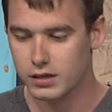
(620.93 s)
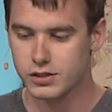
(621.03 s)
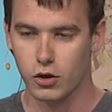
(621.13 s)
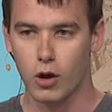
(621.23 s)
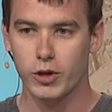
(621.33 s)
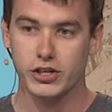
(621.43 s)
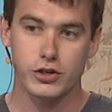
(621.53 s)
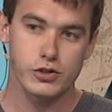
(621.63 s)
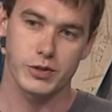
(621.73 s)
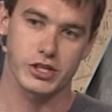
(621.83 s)
So all we
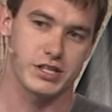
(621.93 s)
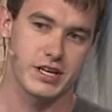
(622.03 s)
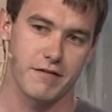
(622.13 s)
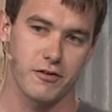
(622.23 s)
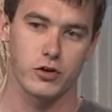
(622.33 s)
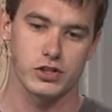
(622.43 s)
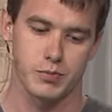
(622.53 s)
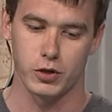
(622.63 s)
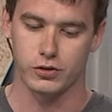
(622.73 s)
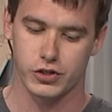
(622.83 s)
do is we just set
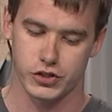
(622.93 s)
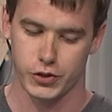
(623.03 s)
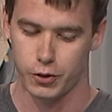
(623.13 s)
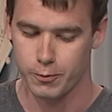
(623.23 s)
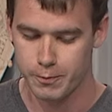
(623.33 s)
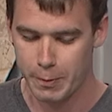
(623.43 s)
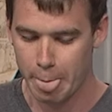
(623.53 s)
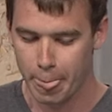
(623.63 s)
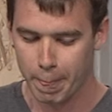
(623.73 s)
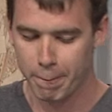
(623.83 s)
focusable to true.
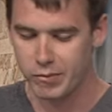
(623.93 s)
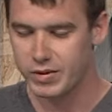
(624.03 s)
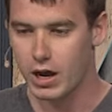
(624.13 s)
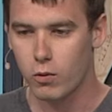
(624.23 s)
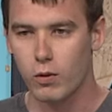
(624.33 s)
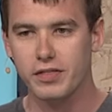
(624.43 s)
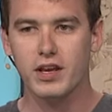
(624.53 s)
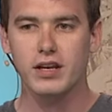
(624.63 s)
Now, one